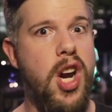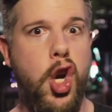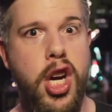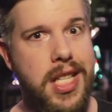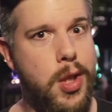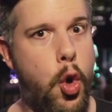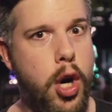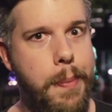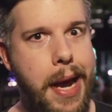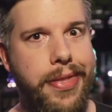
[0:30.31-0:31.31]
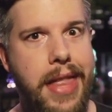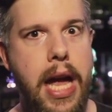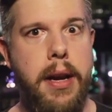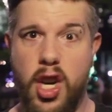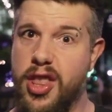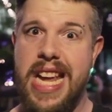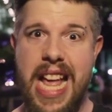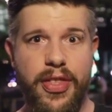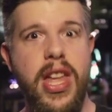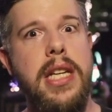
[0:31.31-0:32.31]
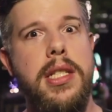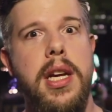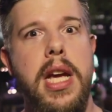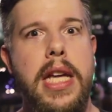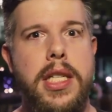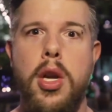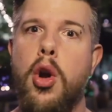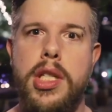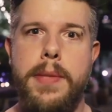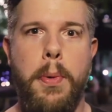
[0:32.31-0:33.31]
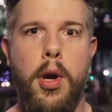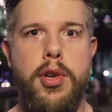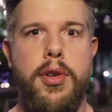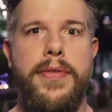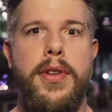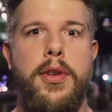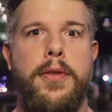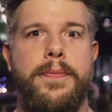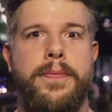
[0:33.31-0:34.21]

We're not going to talk about that because this is a non spoiler review.